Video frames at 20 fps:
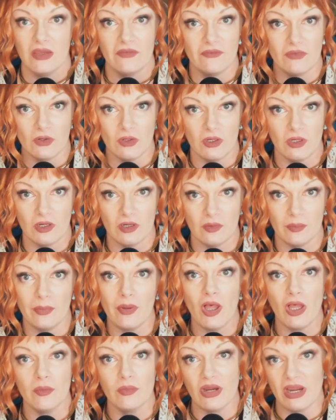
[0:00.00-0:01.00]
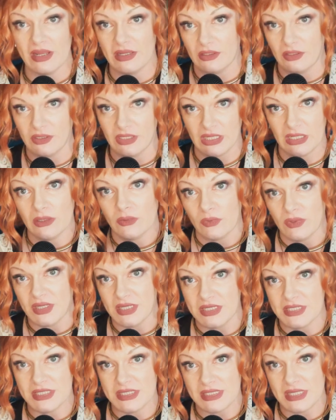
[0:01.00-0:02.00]
for Paul Brown, it
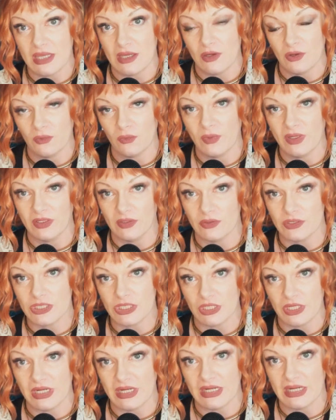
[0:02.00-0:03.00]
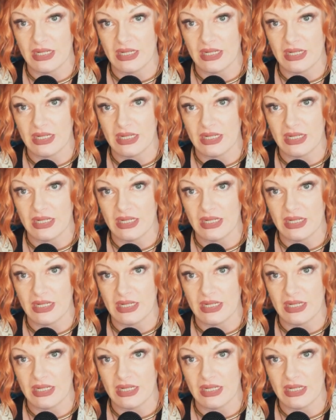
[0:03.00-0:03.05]
was a willow tree,